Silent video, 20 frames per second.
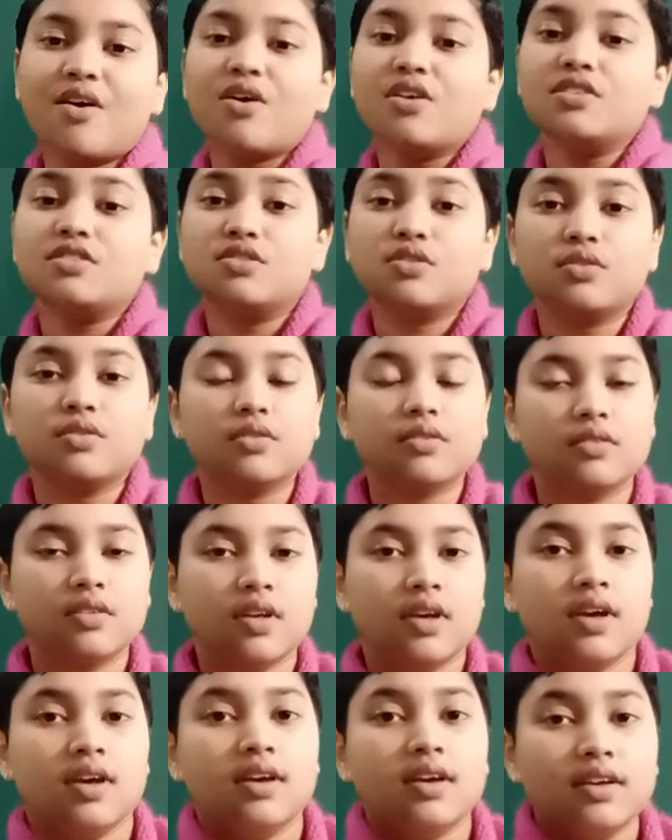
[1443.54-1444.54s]

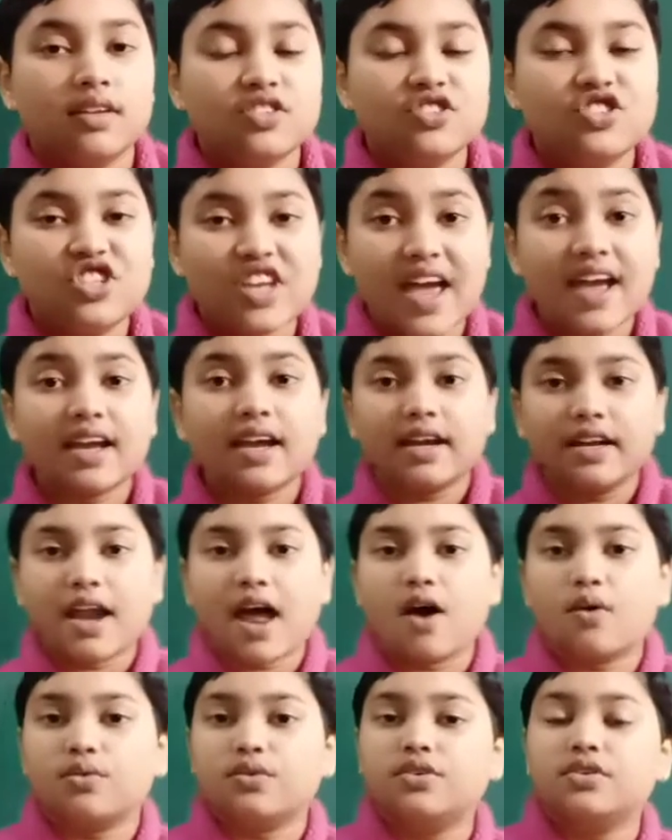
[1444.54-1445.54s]
also check it
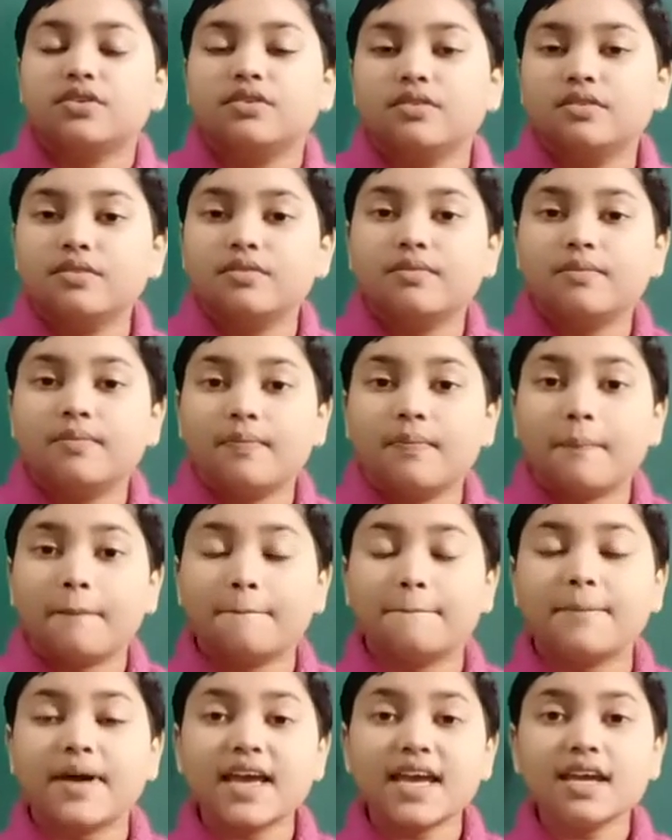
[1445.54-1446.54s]
out
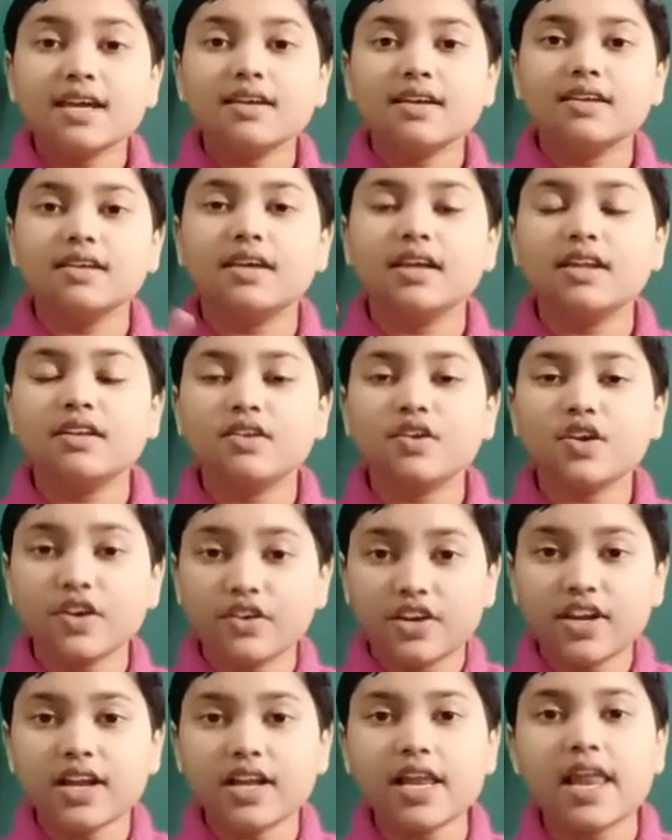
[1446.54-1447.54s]
by in your
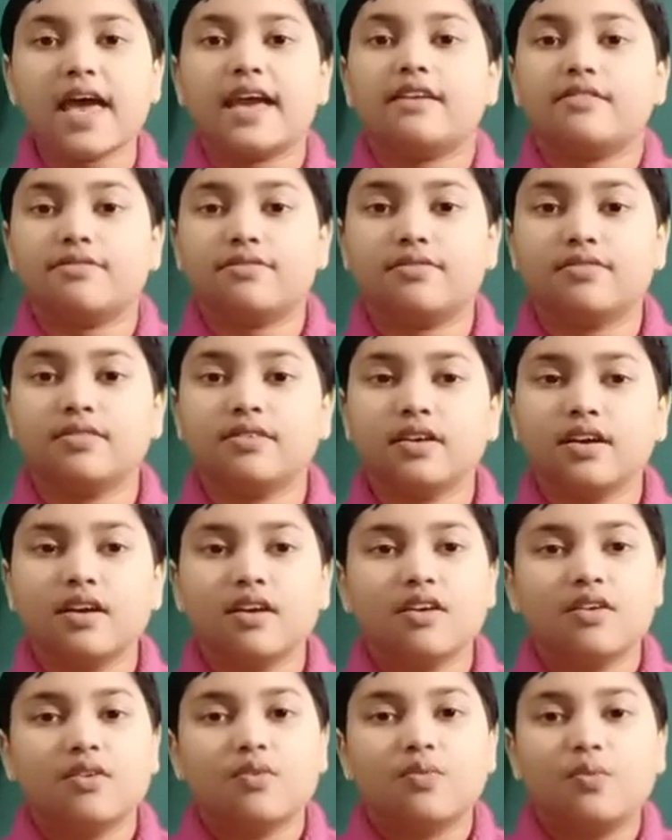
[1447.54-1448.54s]
real life.
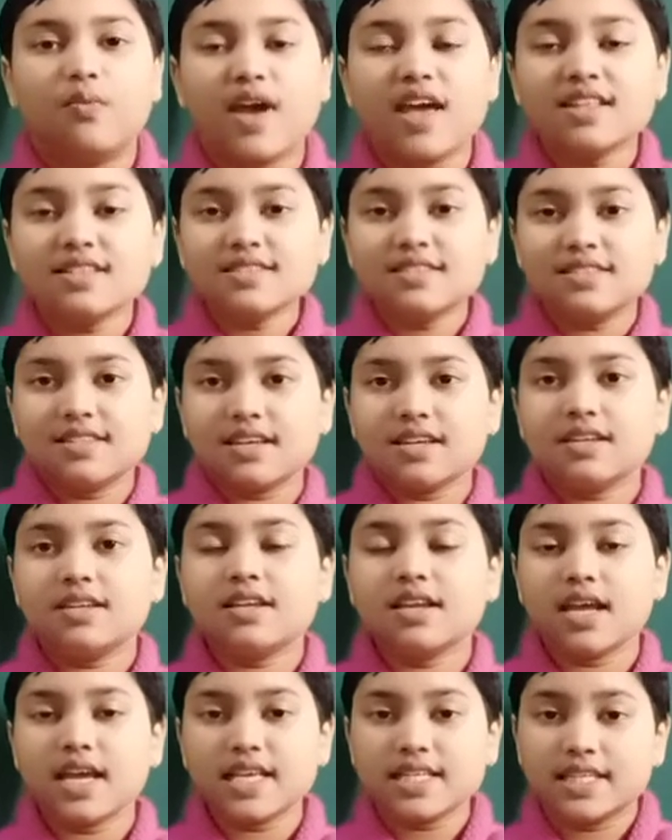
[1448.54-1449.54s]
When sun
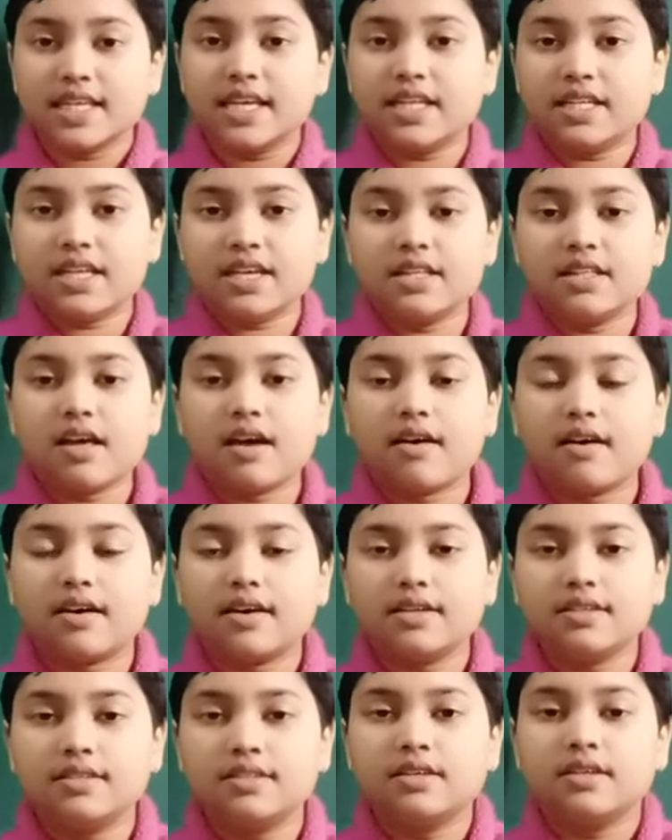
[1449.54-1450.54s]
is heating the
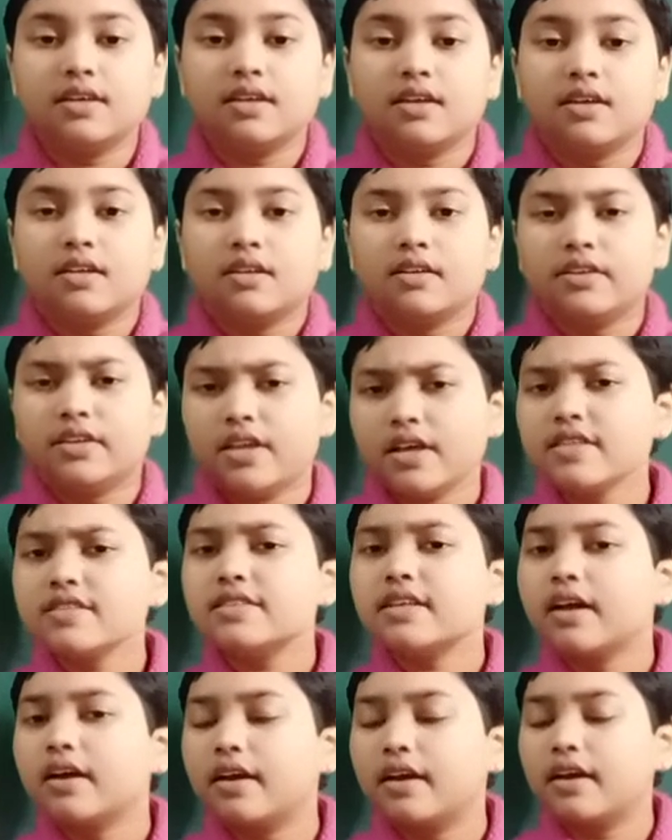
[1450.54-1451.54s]
earth, does the